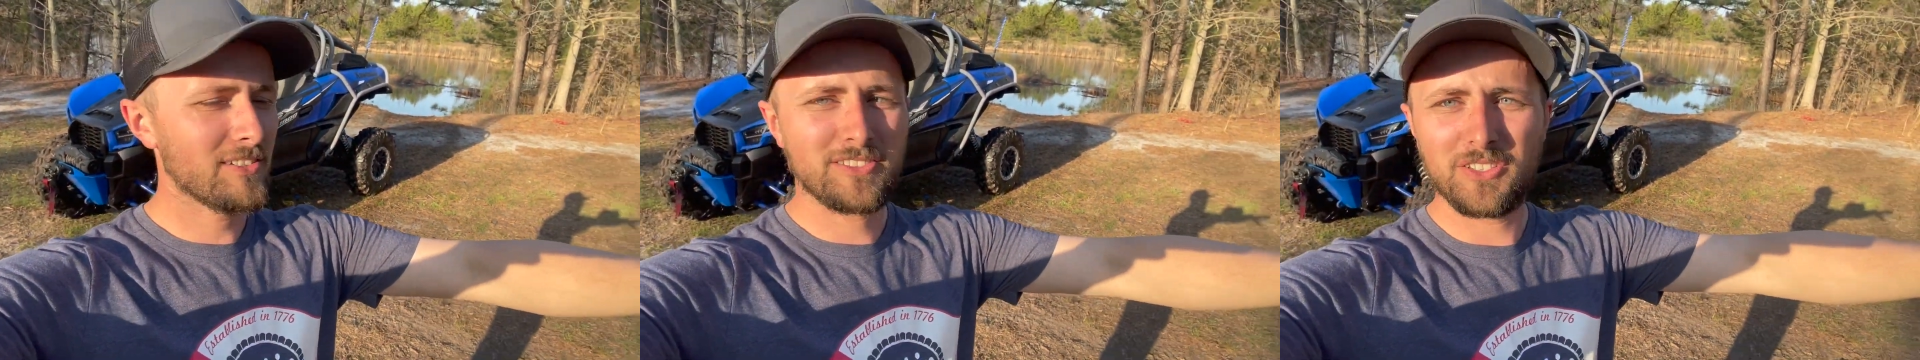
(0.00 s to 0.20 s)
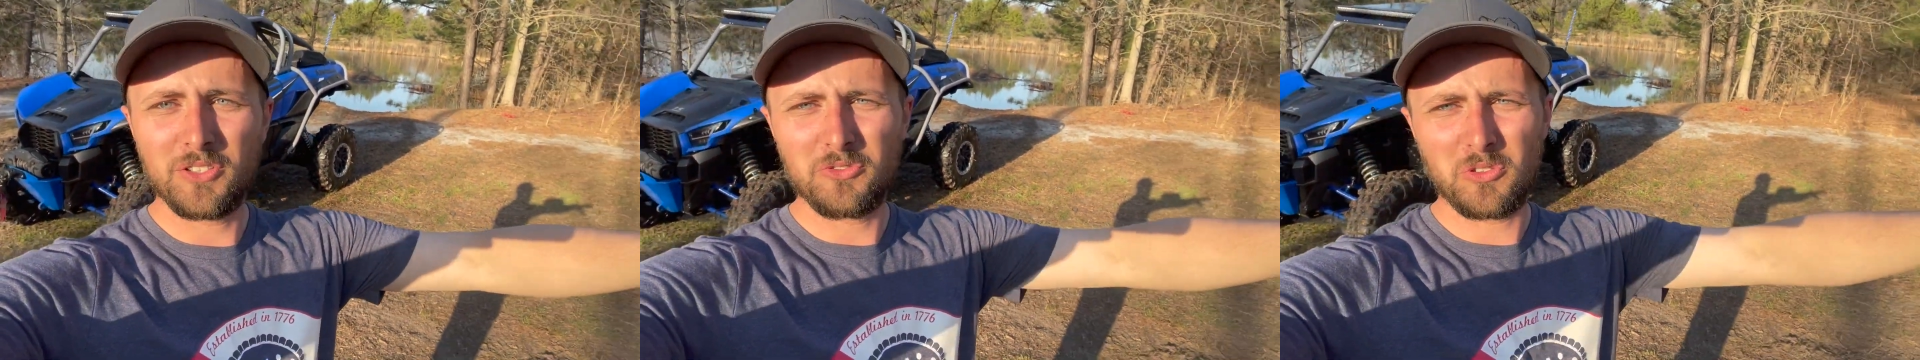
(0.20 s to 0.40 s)

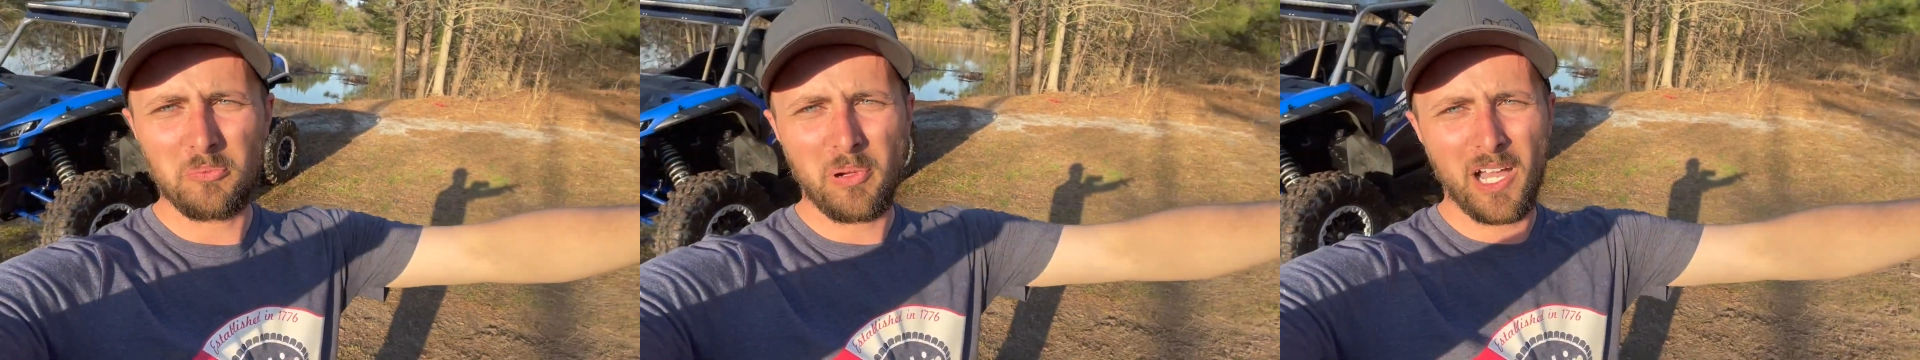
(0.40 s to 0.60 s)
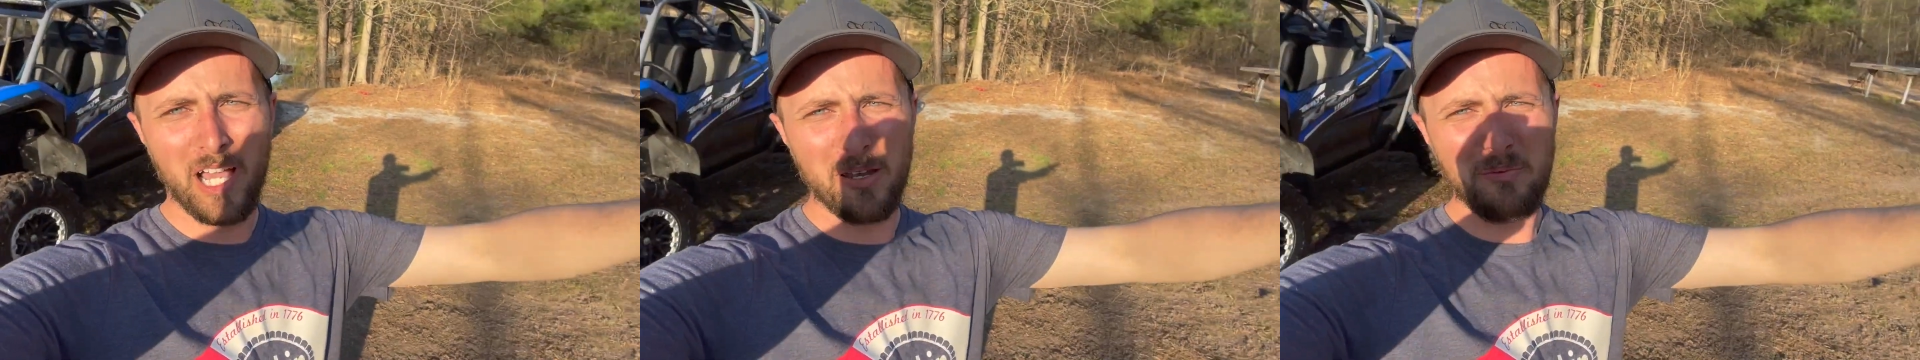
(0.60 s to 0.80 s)
to use the
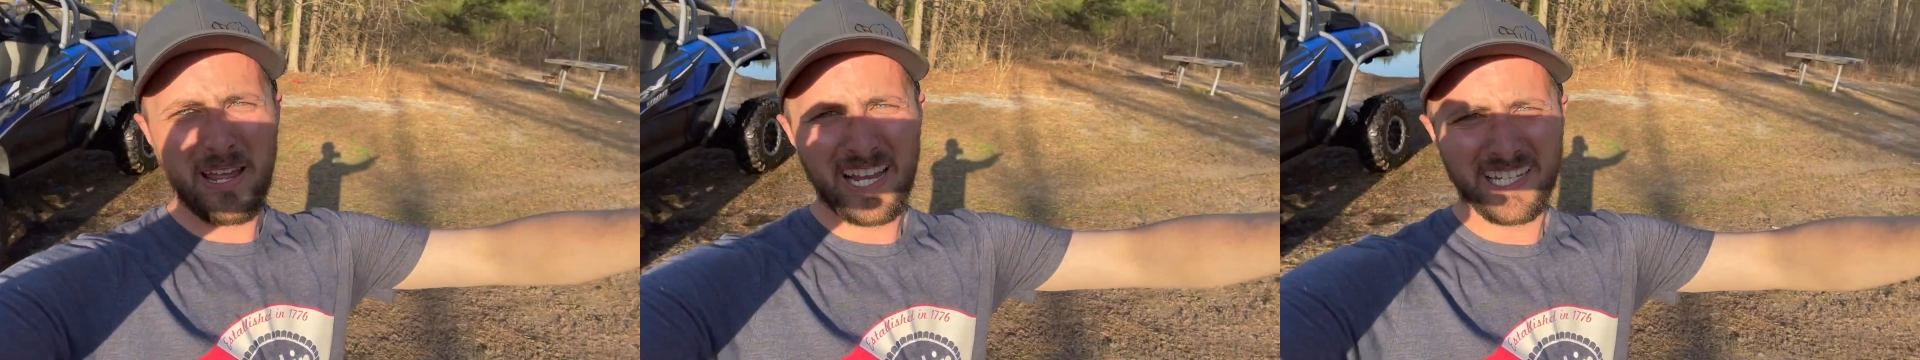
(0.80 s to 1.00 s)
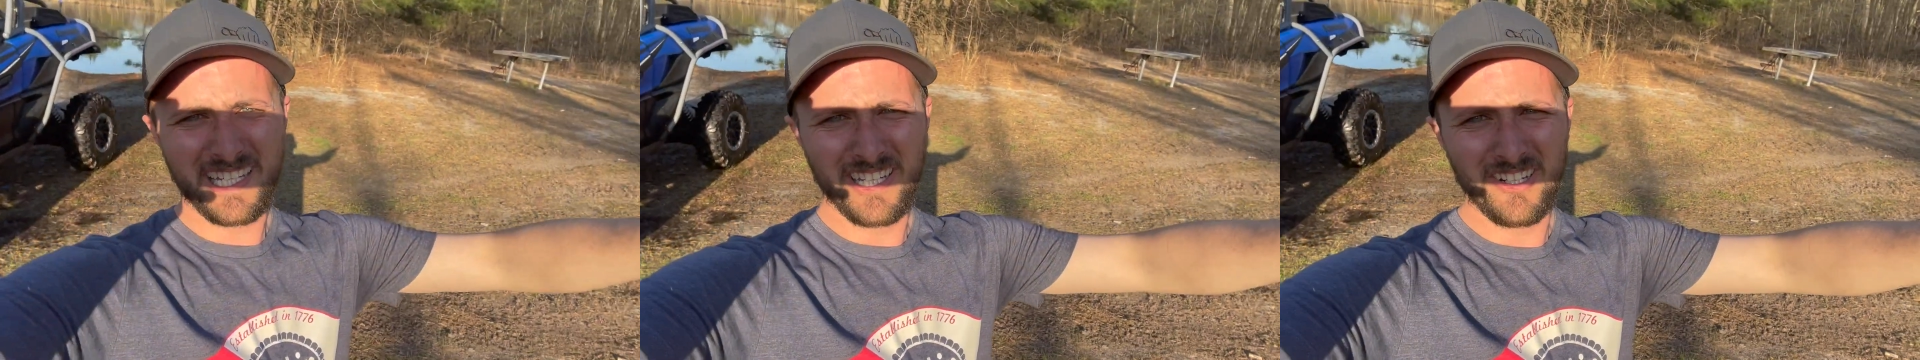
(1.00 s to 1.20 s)
pond back
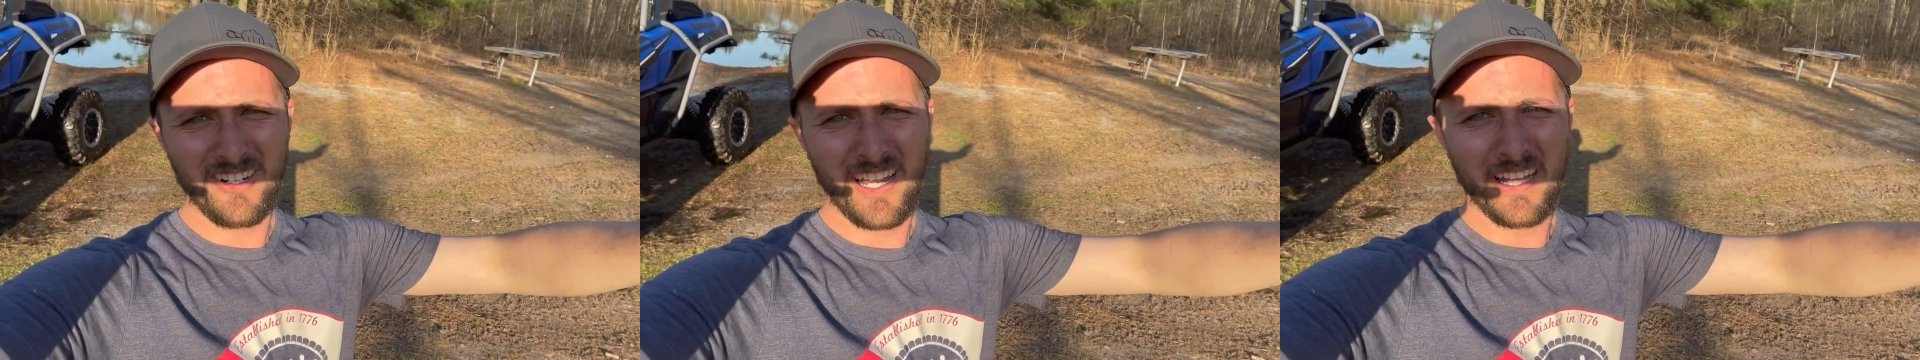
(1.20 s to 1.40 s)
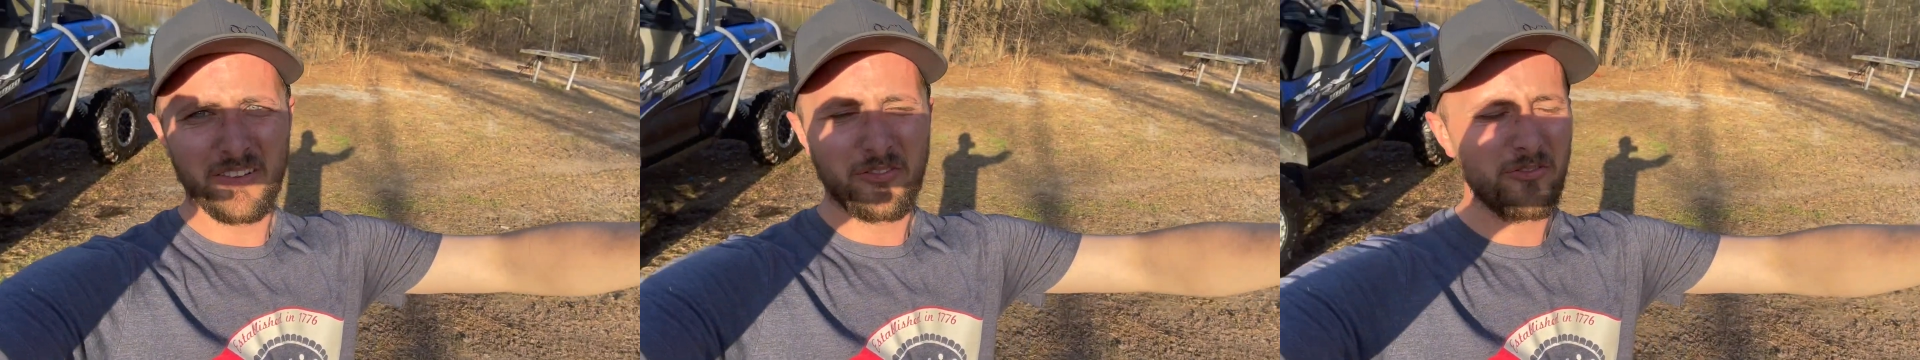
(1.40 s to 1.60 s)
here
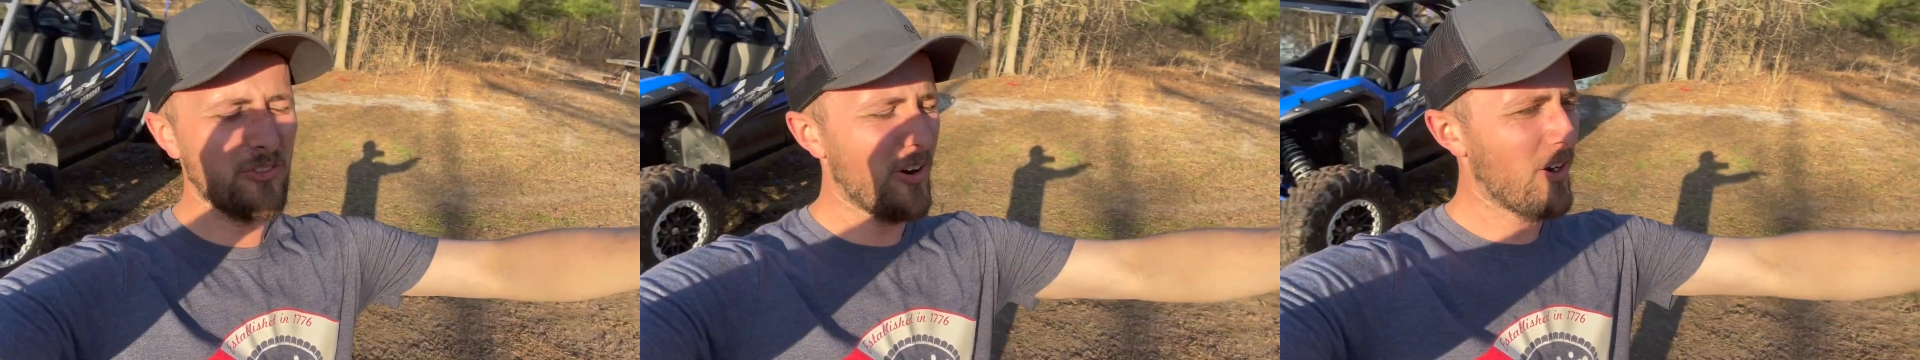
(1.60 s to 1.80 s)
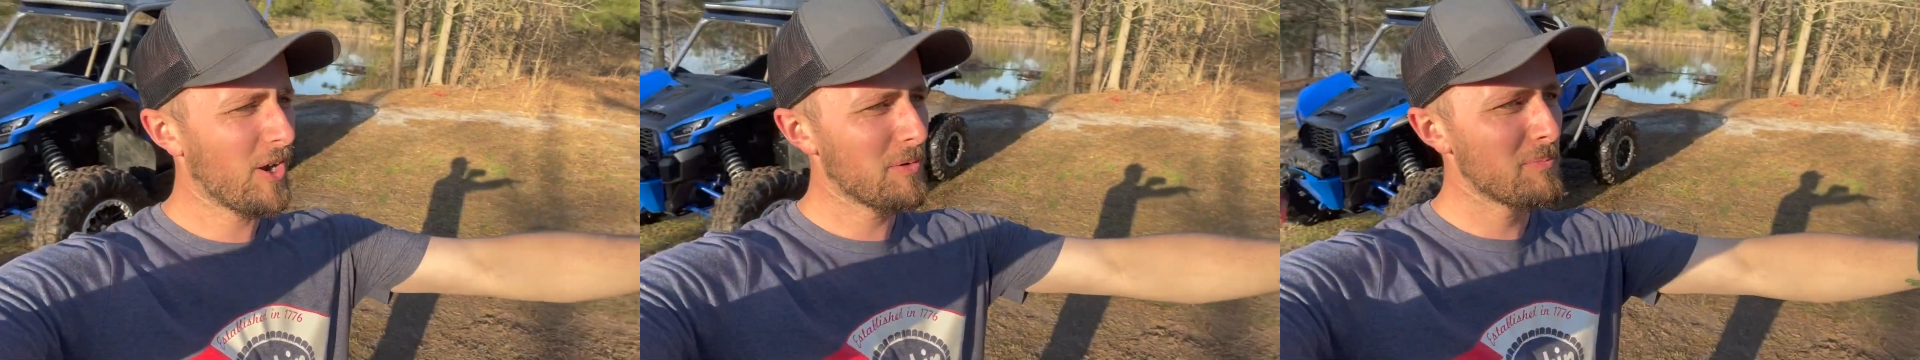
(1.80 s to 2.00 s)
and the
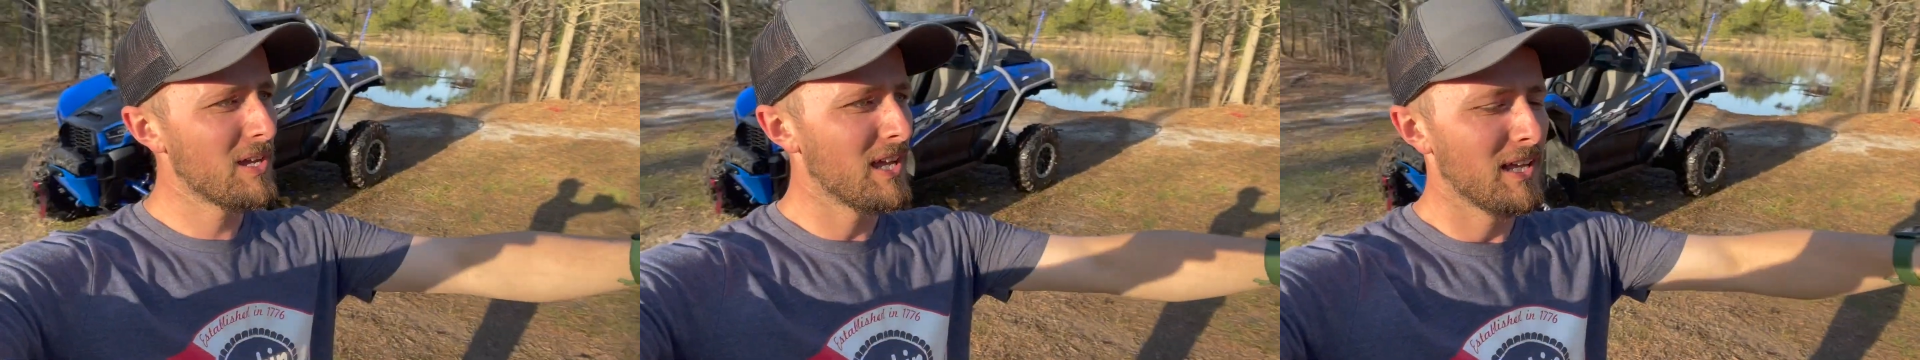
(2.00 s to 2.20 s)
farm